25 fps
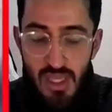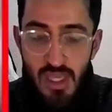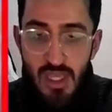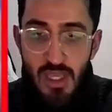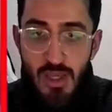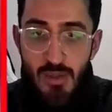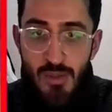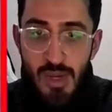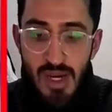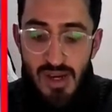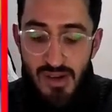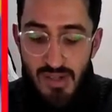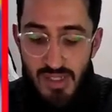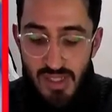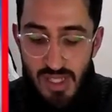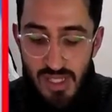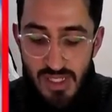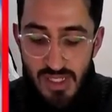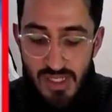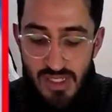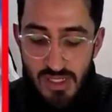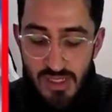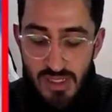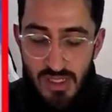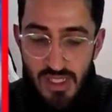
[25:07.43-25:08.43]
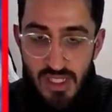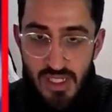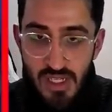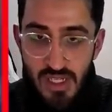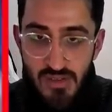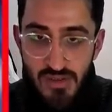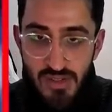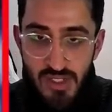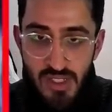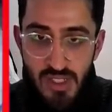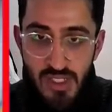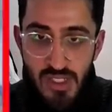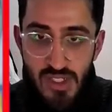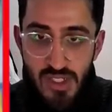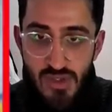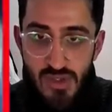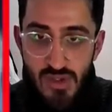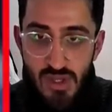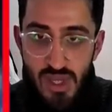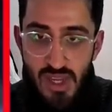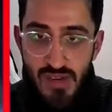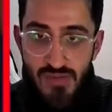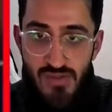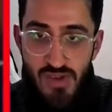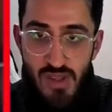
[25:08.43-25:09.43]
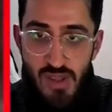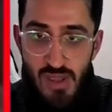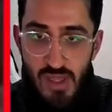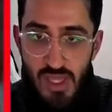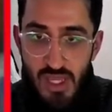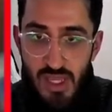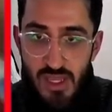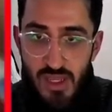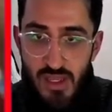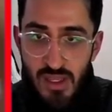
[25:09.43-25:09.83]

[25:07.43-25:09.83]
Apparently that's just enough to destroy everything.